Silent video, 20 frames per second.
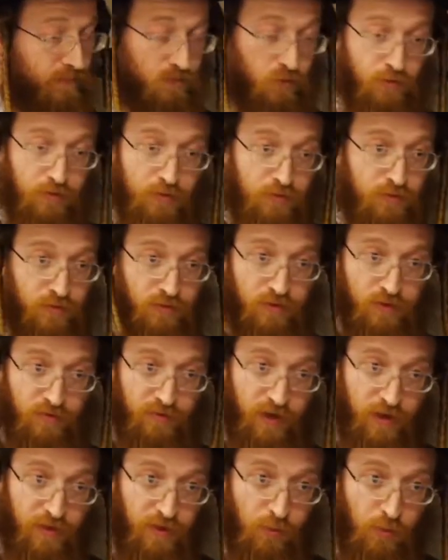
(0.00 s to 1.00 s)

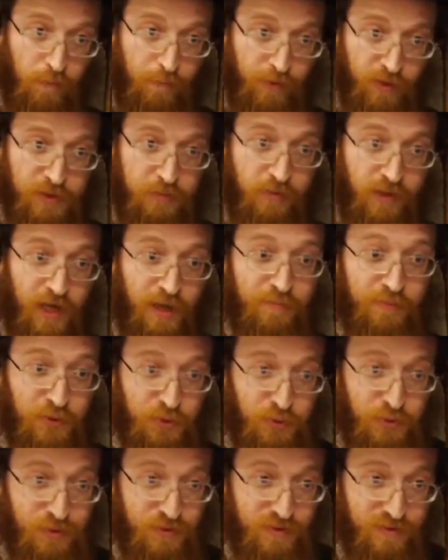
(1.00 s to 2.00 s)
If anything, one person became
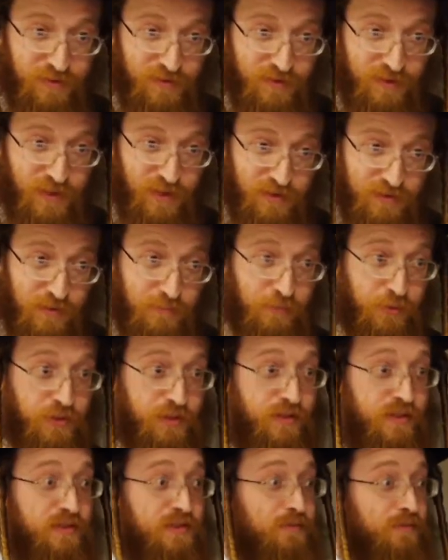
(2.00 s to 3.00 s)
two at some
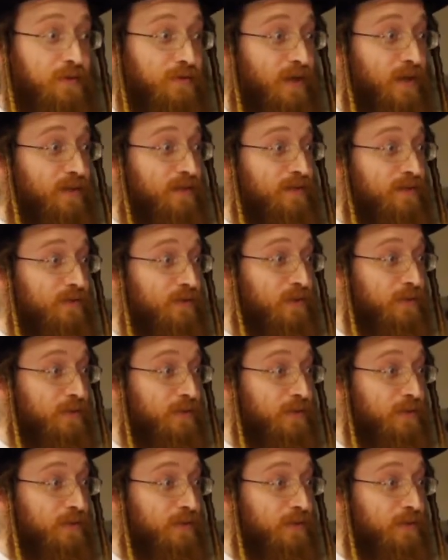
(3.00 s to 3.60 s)
point in history, right?